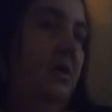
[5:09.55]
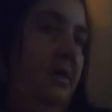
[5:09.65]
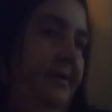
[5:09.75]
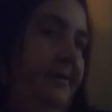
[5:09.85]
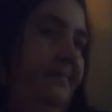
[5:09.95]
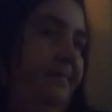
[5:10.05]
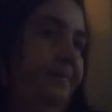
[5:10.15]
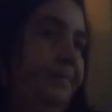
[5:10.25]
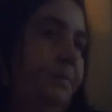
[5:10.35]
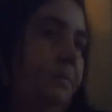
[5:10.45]
um,
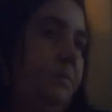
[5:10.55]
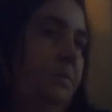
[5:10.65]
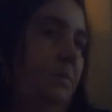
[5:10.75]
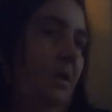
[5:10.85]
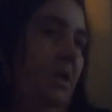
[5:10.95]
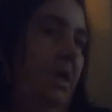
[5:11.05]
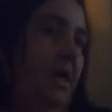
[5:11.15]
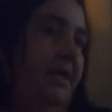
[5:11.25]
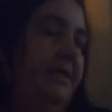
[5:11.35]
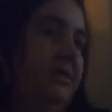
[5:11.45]

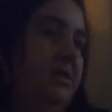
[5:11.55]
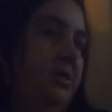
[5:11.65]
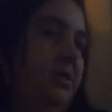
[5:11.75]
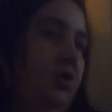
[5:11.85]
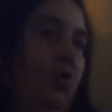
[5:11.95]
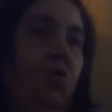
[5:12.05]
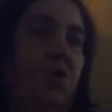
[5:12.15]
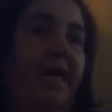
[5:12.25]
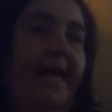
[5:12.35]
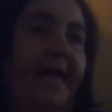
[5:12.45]
and you're
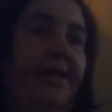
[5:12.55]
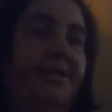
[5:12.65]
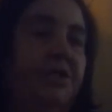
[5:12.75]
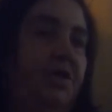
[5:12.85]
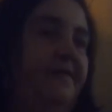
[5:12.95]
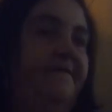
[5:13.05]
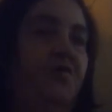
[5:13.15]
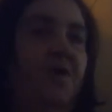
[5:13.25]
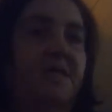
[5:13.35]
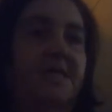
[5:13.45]
not allowed to,
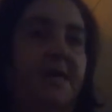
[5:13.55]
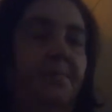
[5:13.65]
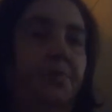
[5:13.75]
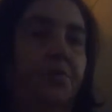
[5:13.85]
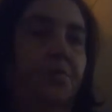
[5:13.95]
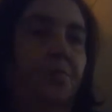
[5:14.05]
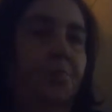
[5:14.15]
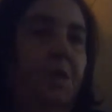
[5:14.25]
for example,